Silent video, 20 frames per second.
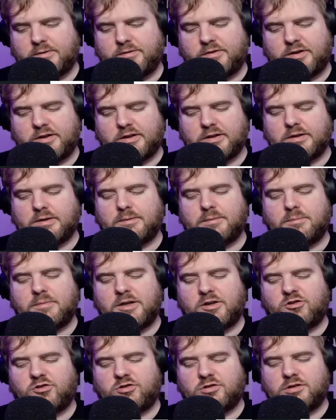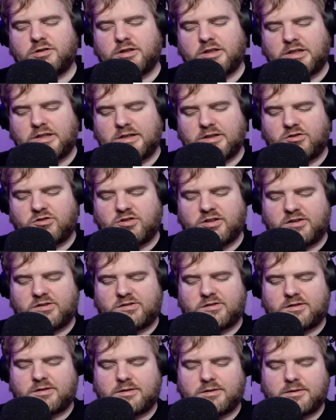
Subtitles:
Very good. Make sure to adjust